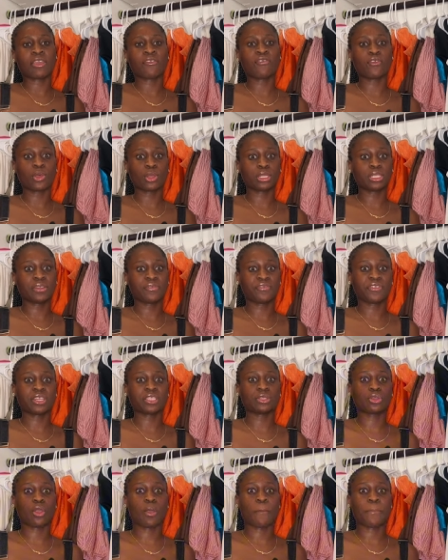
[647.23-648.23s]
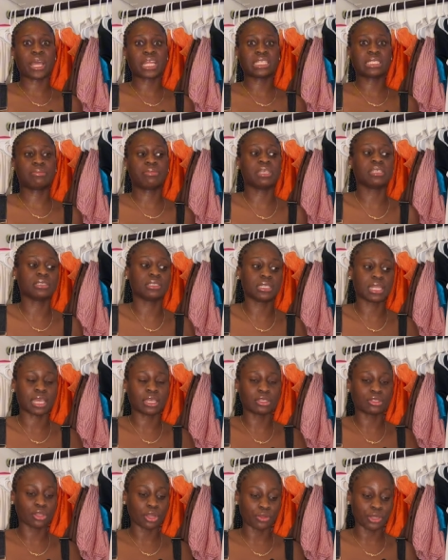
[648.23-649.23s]
four different compartments like
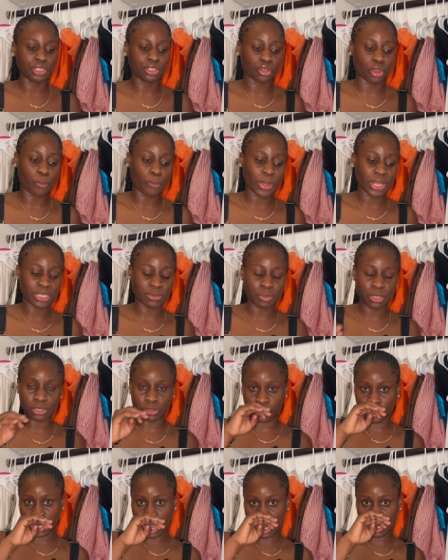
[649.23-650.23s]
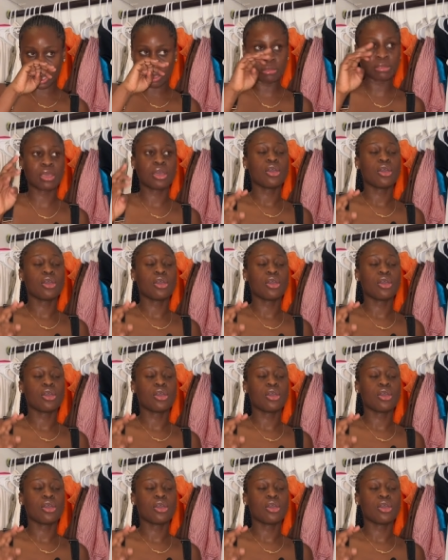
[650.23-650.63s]
storage compartments underneath